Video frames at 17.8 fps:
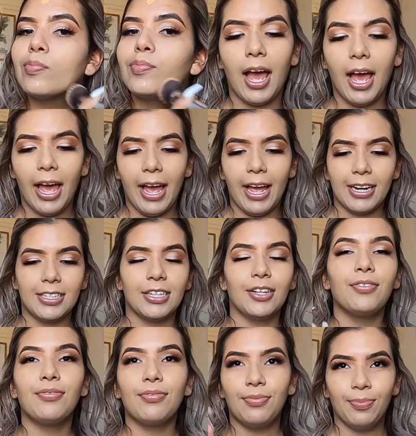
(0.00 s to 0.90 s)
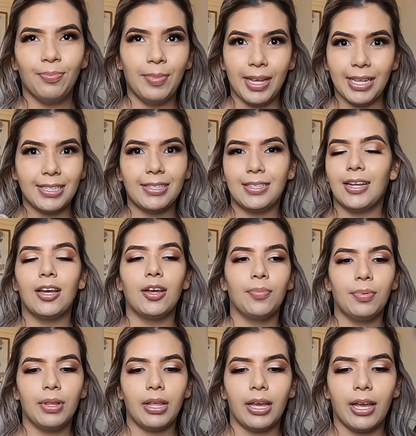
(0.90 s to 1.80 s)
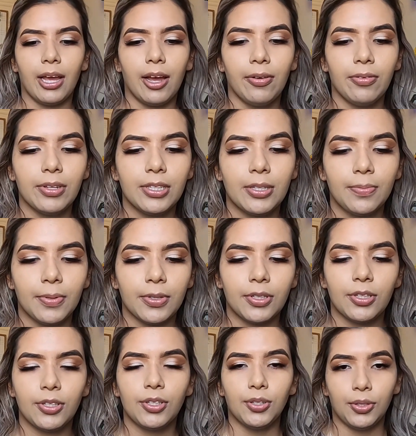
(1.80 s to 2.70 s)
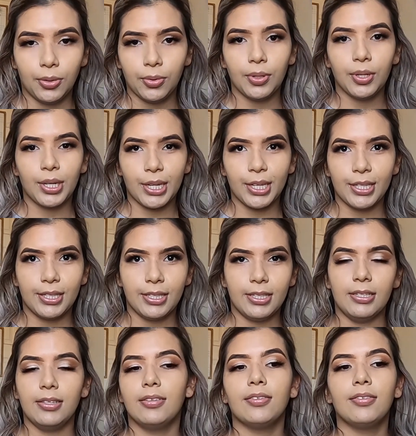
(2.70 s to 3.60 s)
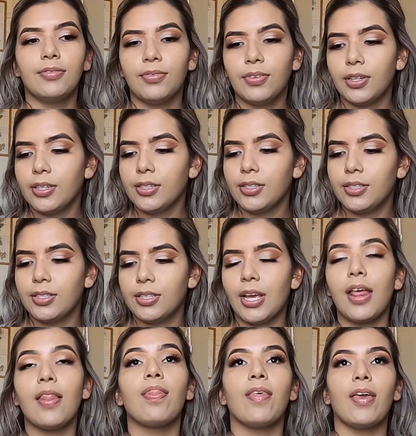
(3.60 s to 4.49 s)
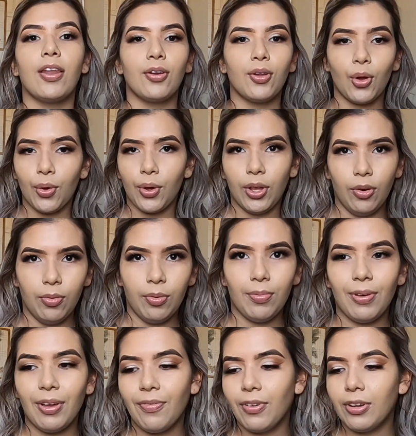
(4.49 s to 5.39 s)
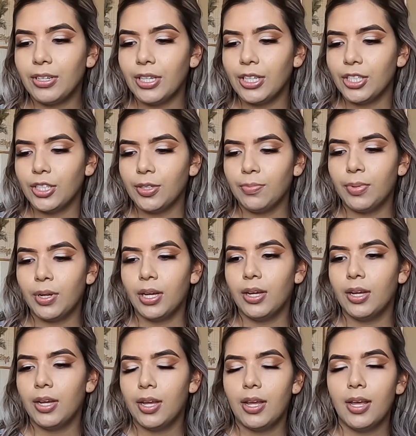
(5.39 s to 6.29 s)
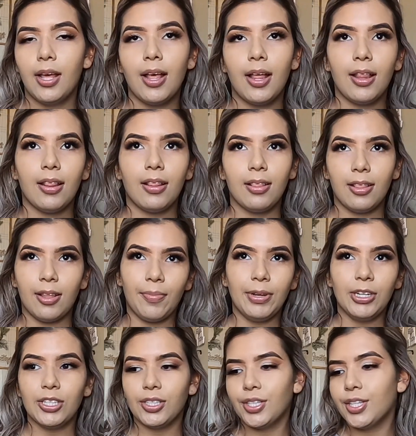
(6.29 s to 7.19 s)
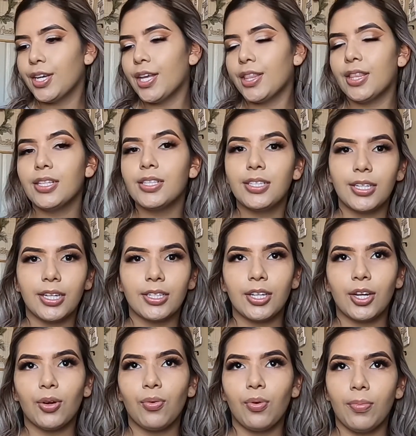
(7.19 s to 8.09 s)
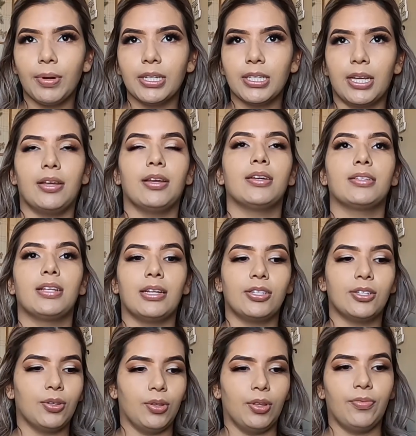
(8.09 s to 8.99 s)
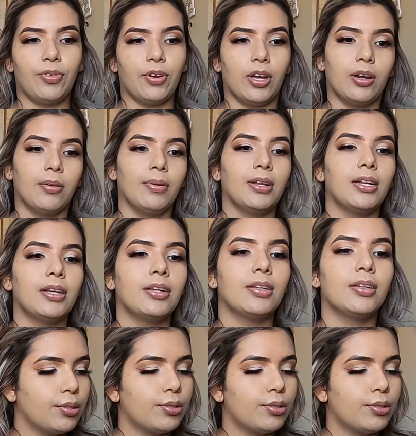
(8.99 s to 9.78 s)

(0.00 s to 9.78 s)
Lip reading: I actually messed up. Like, I was supposed to do concealer first and then go in with my foundation, but let me just look at this TikTok one more time because I totally forgot about it.